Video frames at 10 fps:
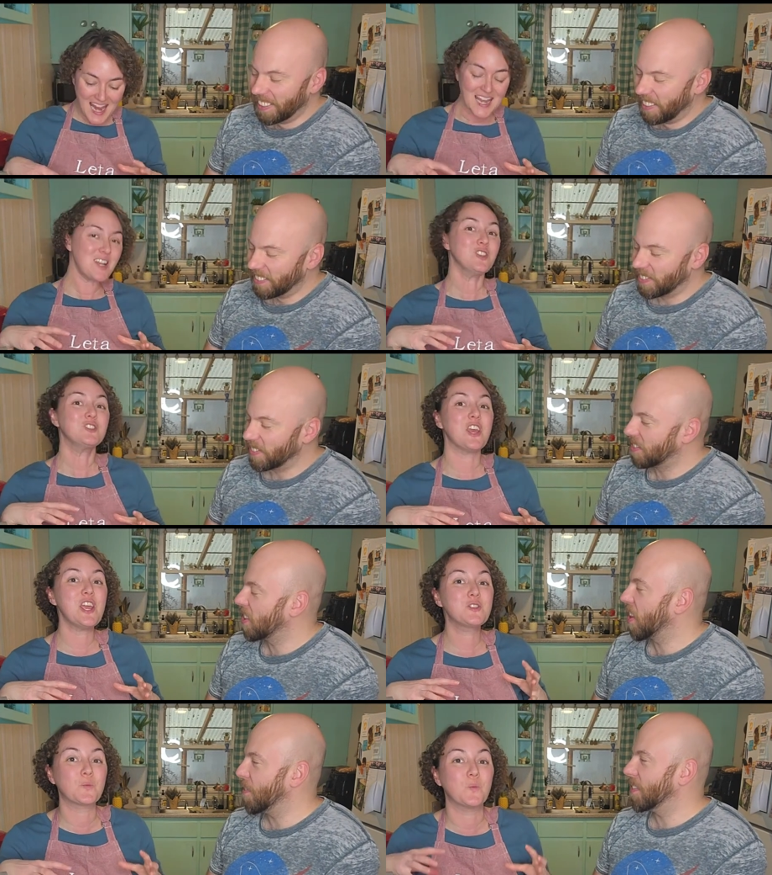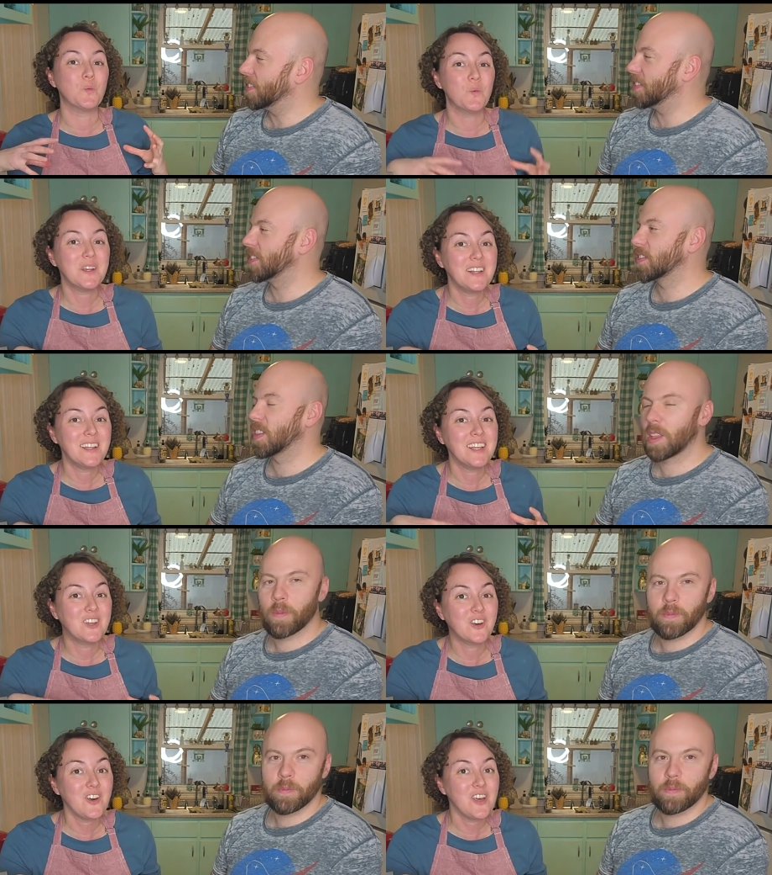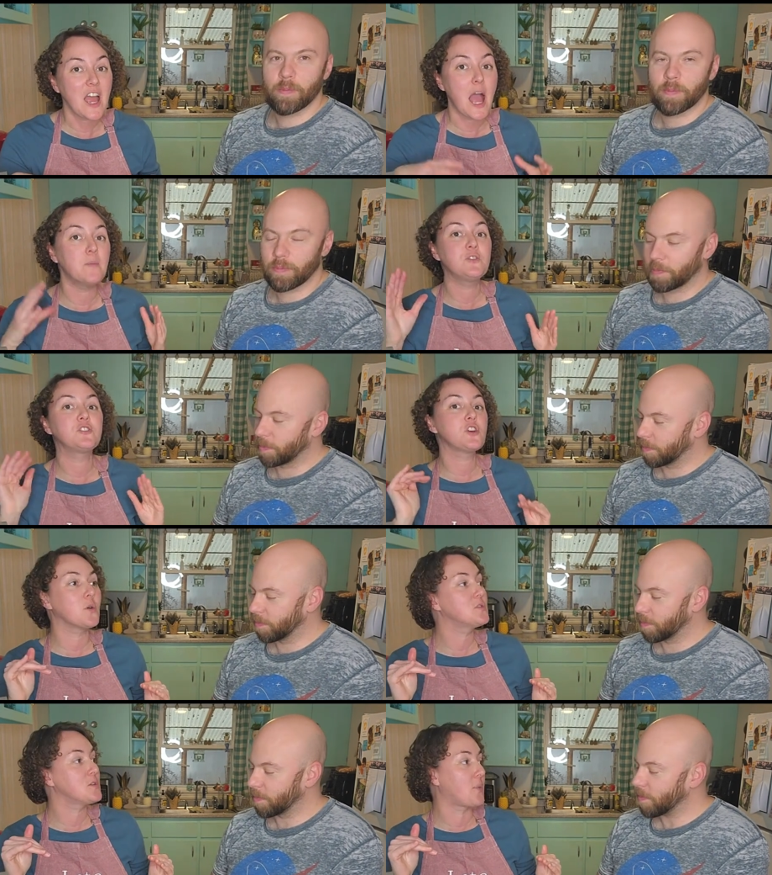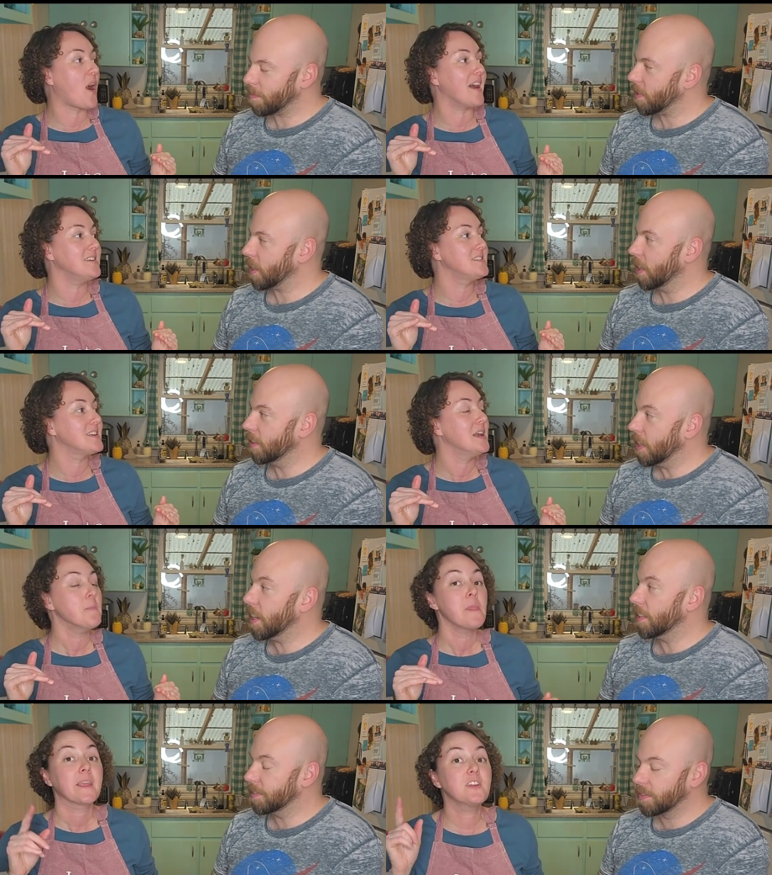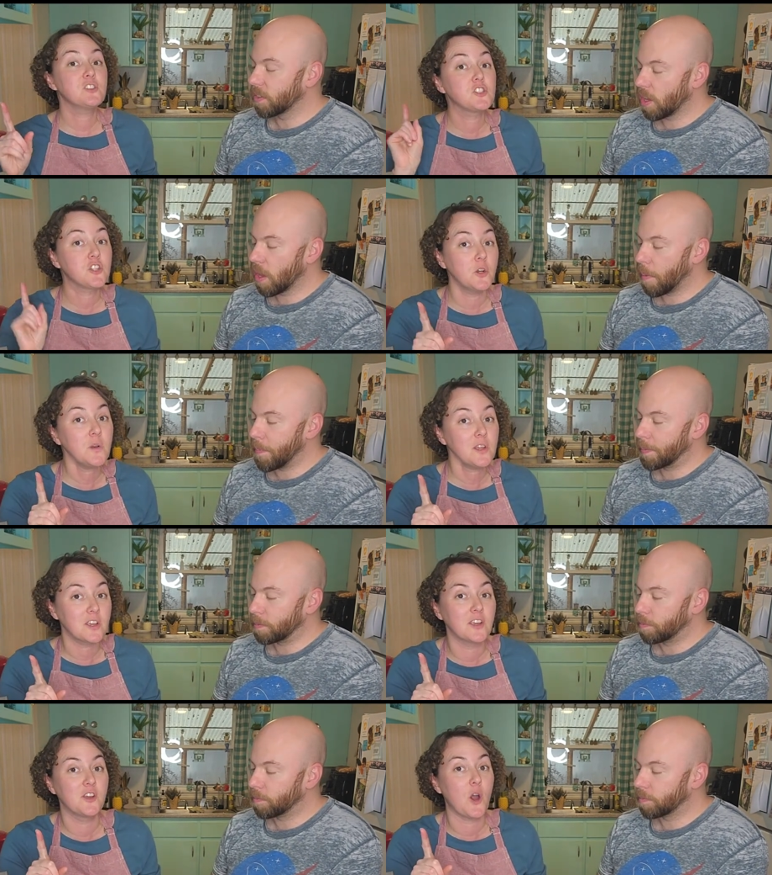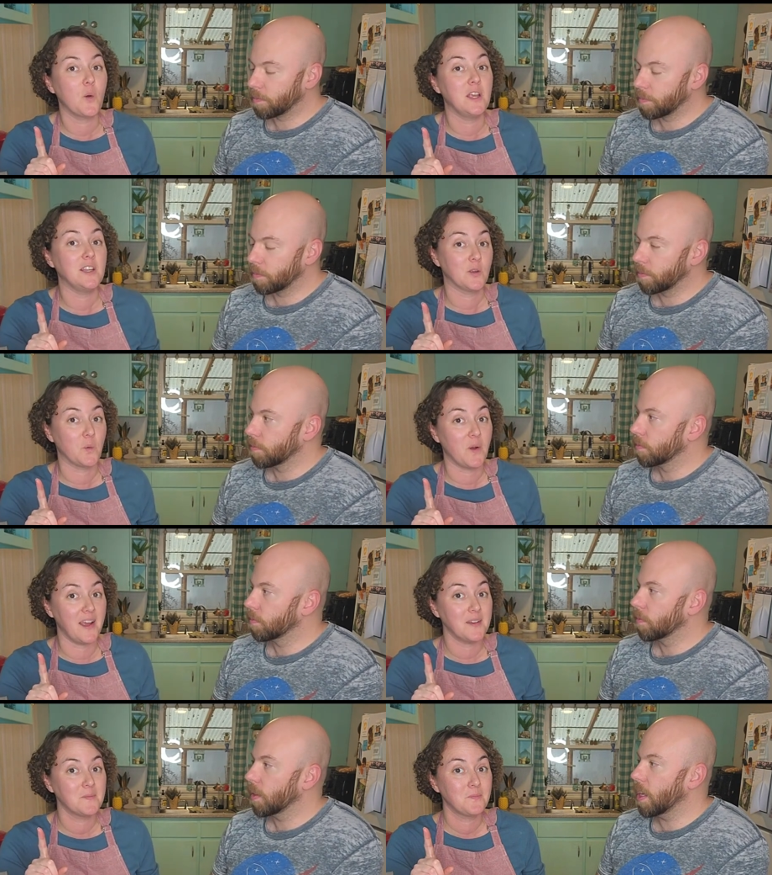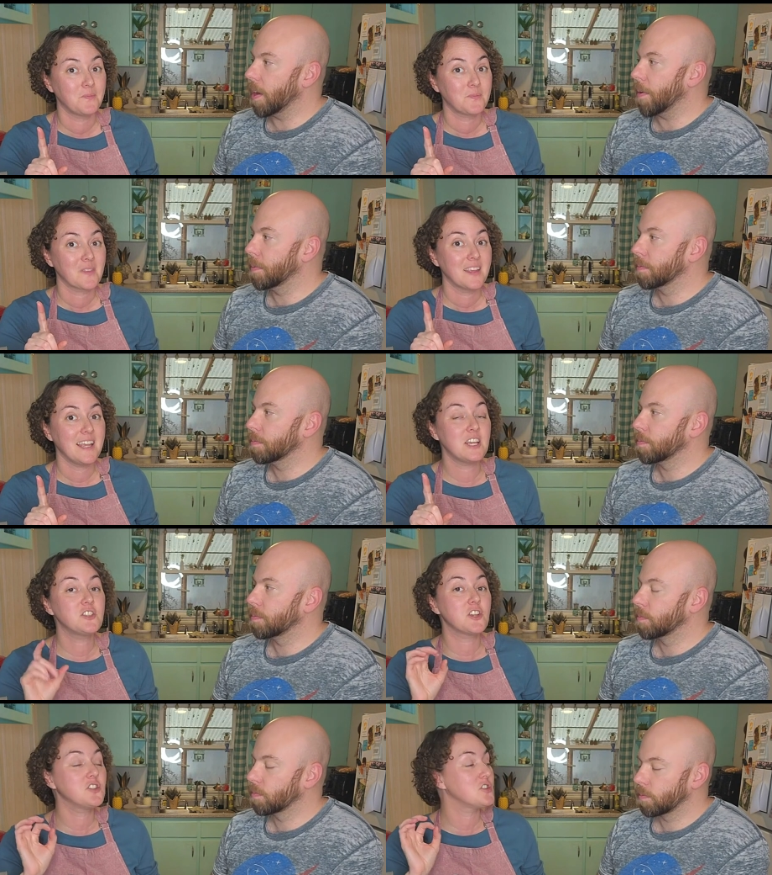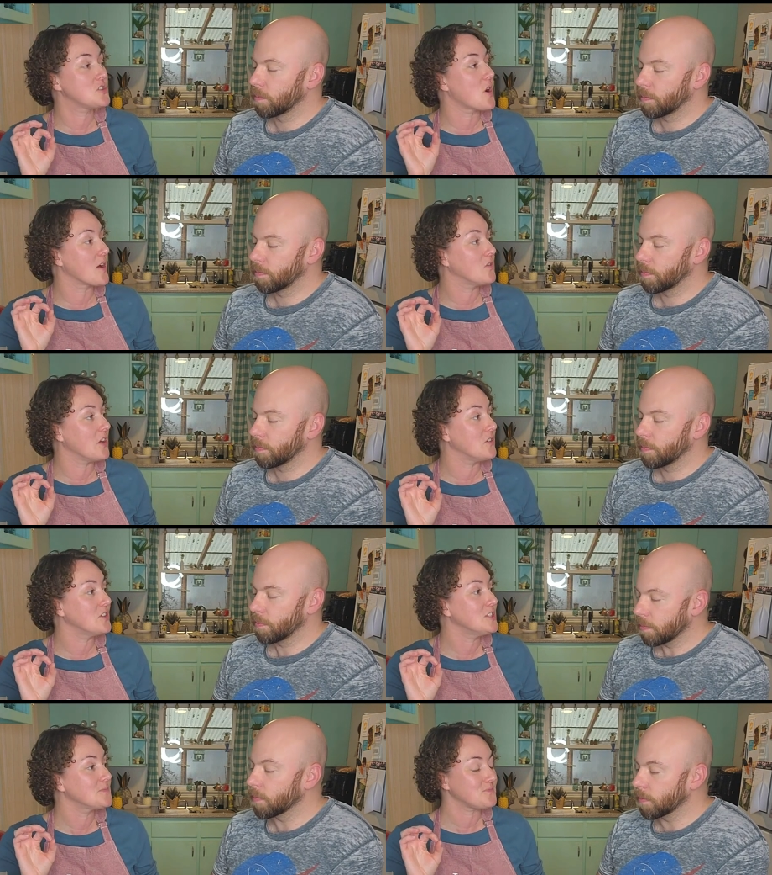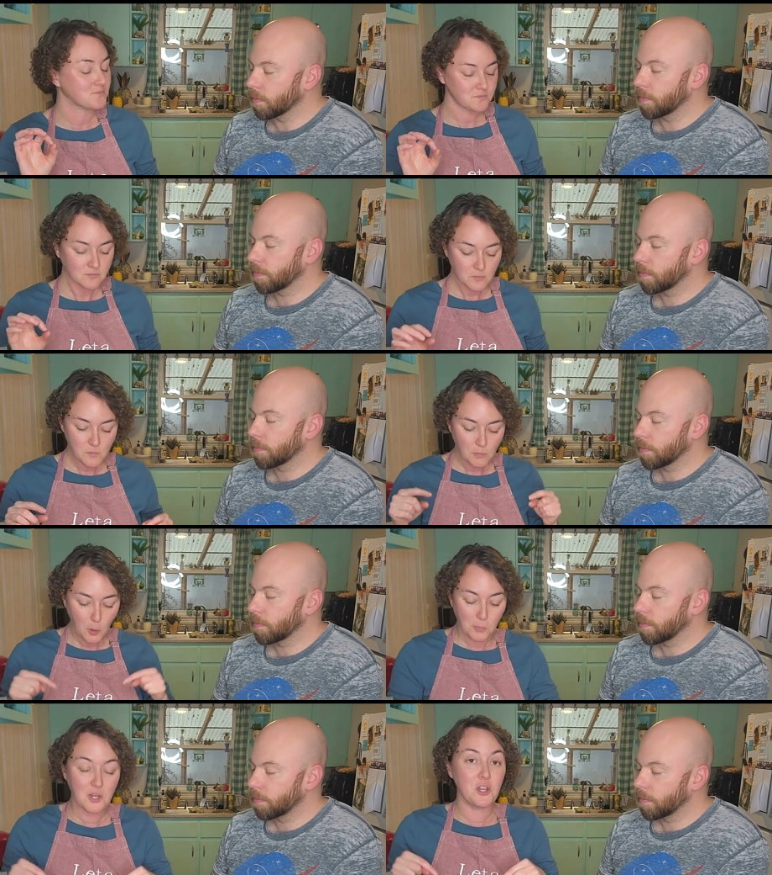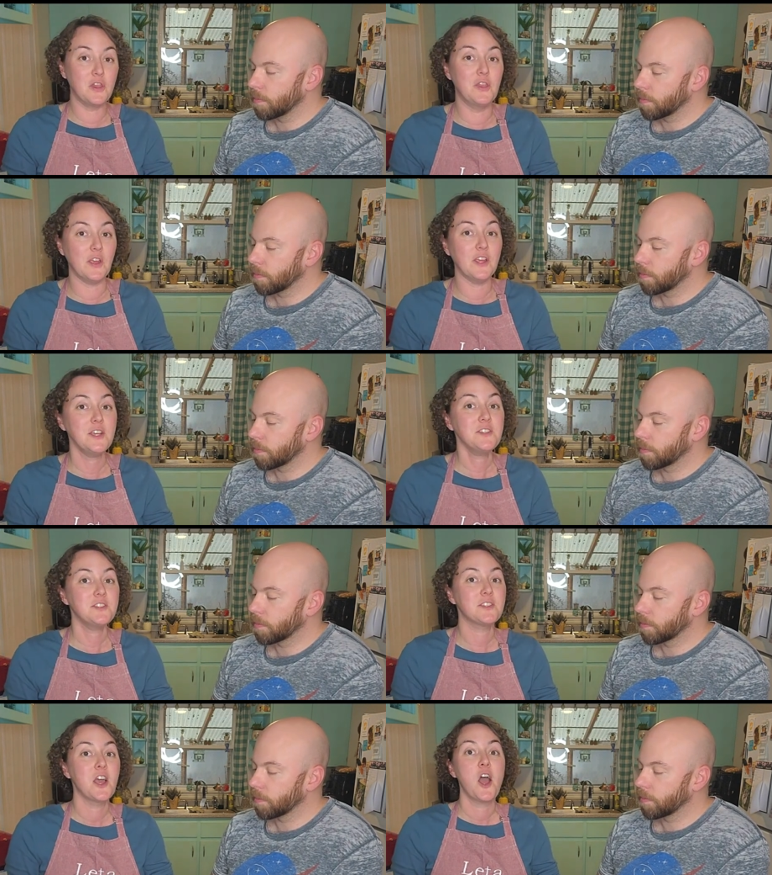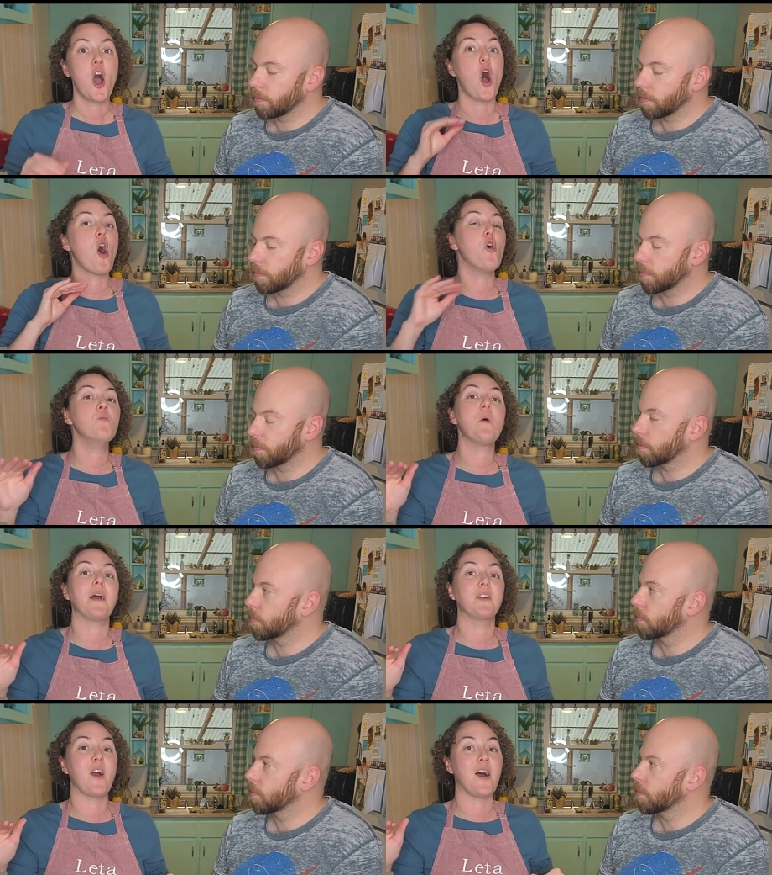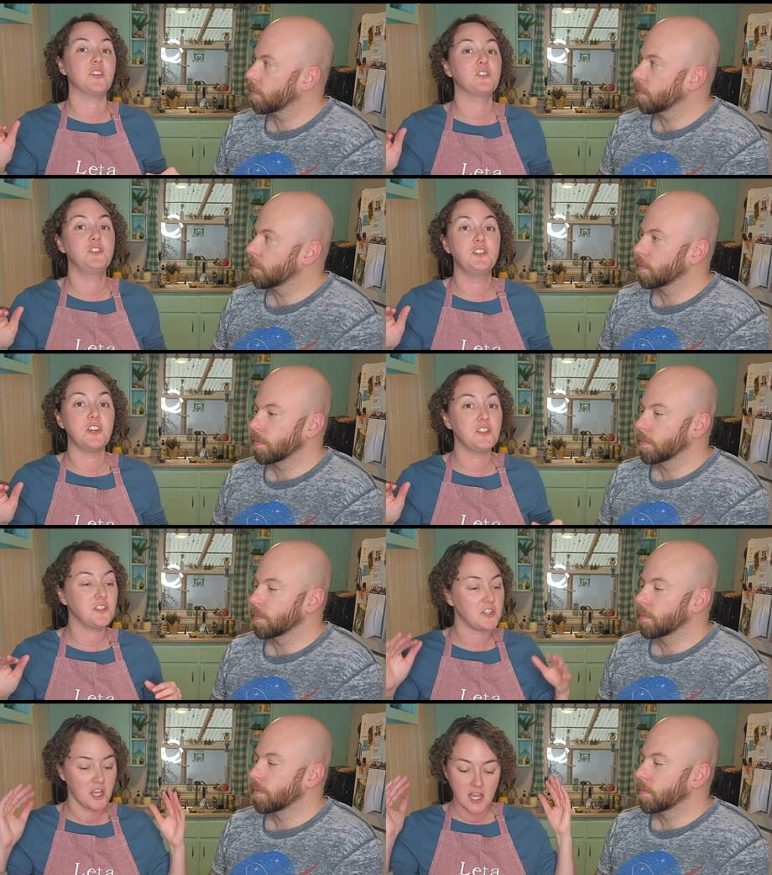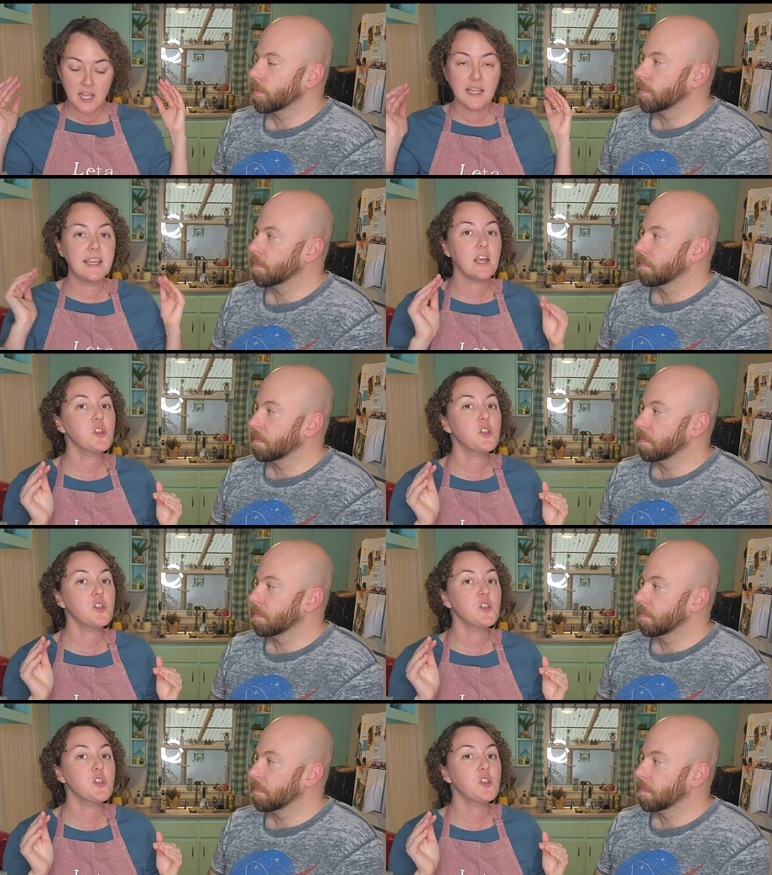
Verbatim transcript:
Speaker 1: it is. It's really good. I'm so surprised. Yeah. Because tuna can go either way. Yeah. It's such a strong flavor. Mm-hmm. But this, oh my gosh, just get